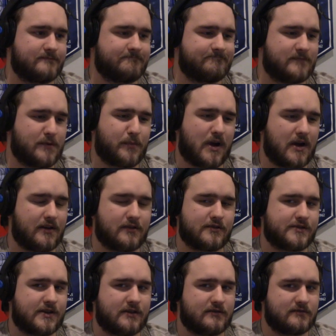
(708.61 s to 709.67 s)
the minors,
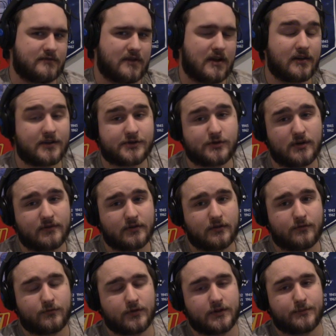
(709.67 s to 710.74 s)
unless you have a
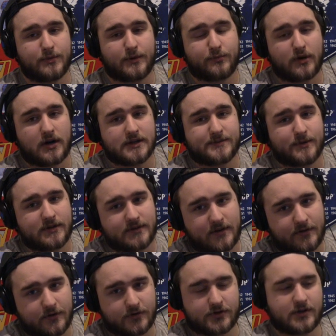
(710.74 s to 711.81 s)
really big prospect down
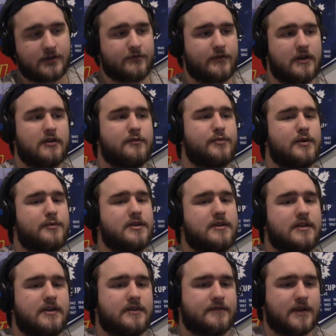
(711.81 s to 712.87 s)
here you're trying to develop, I mean,
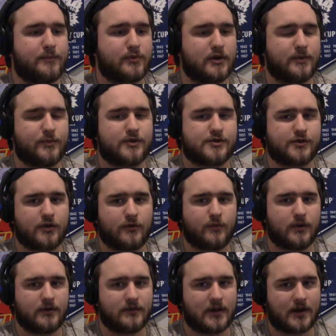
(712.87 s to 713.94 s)
like, they pretty much know
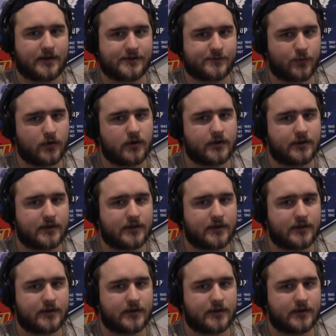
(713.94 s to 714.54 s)
what lines work and